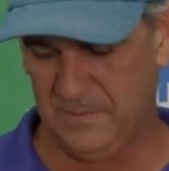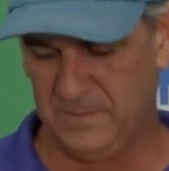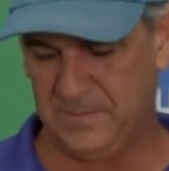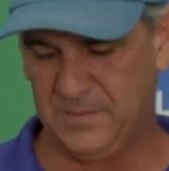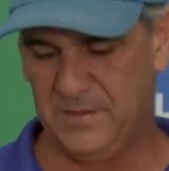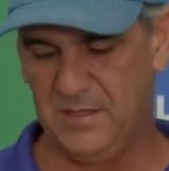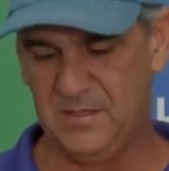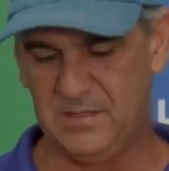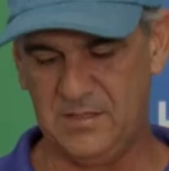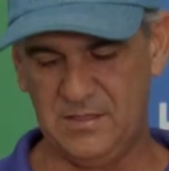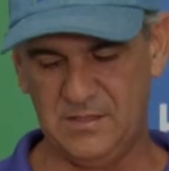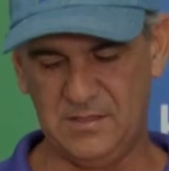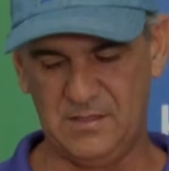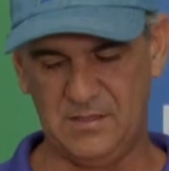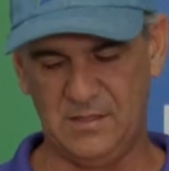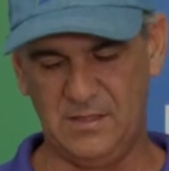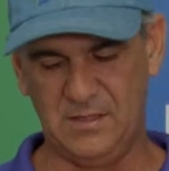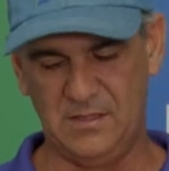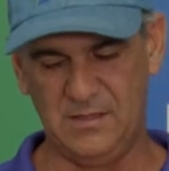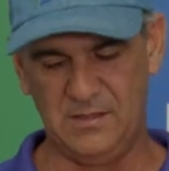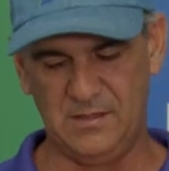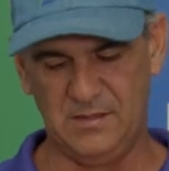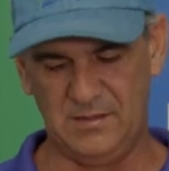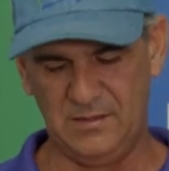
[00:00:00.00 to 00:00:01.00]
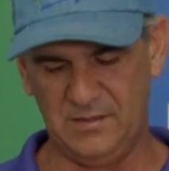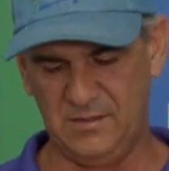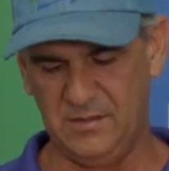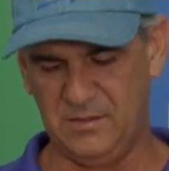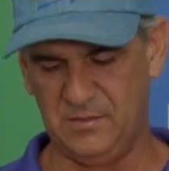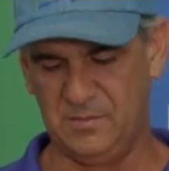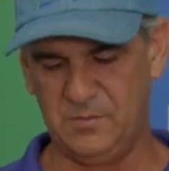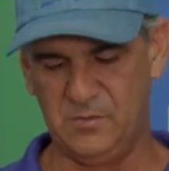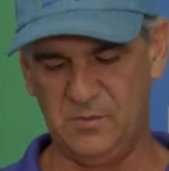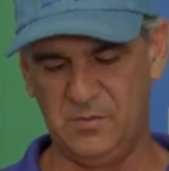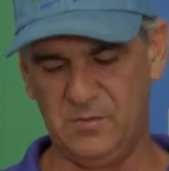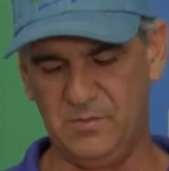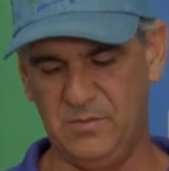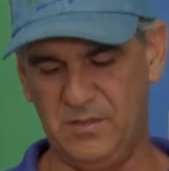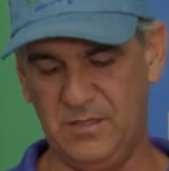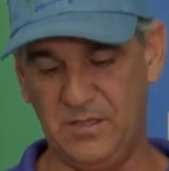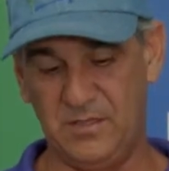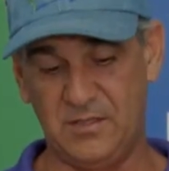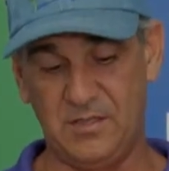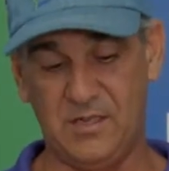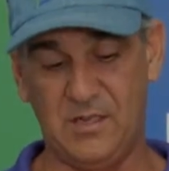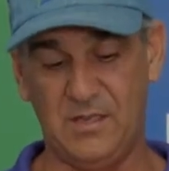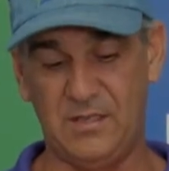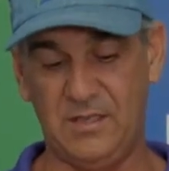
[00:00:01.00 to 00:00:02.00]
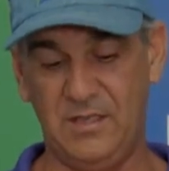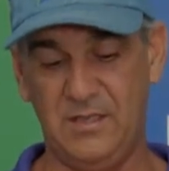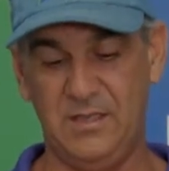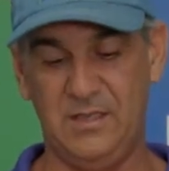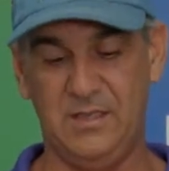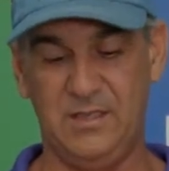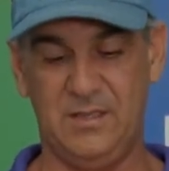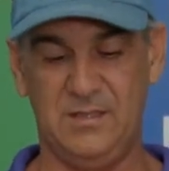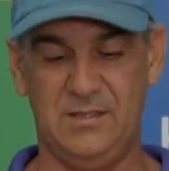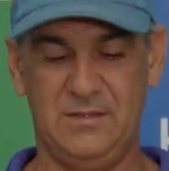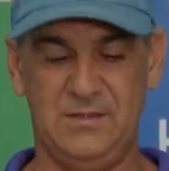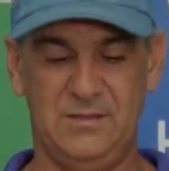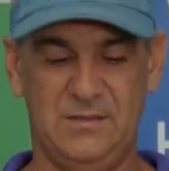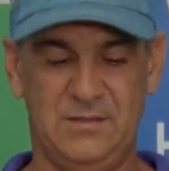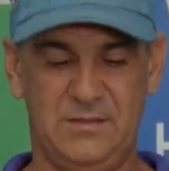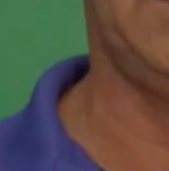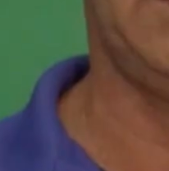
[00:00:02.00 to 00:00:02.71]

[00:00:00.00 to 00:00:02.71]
This is a little more with a caulking gun,